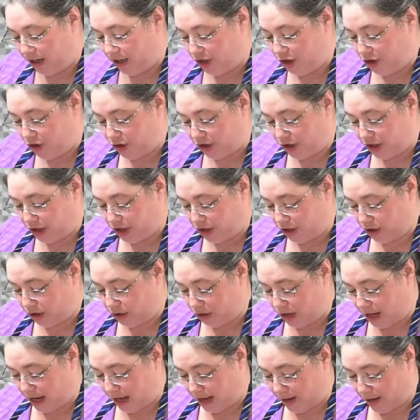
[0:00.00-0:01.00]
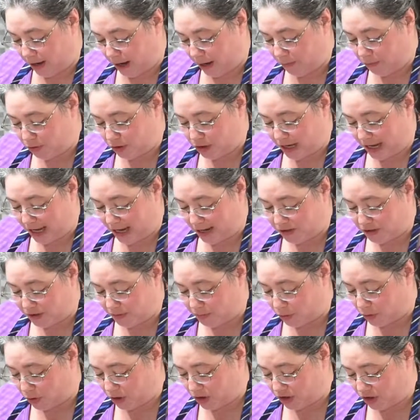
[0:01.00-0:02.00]
You can, I'm going to add
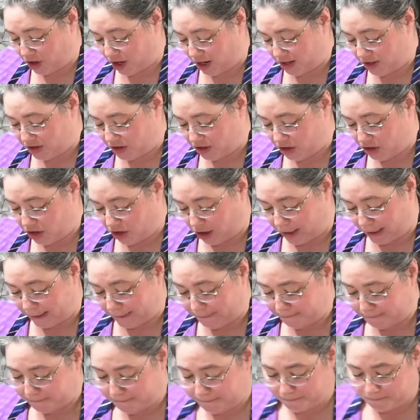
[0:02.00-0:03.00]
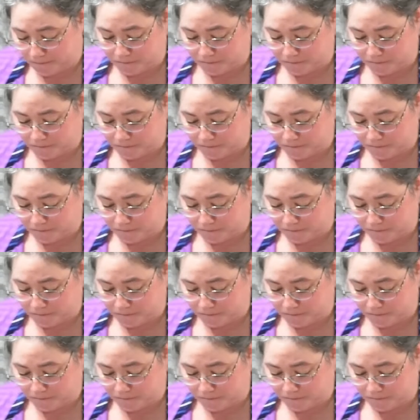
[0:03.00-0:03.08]
some more sauce to the top.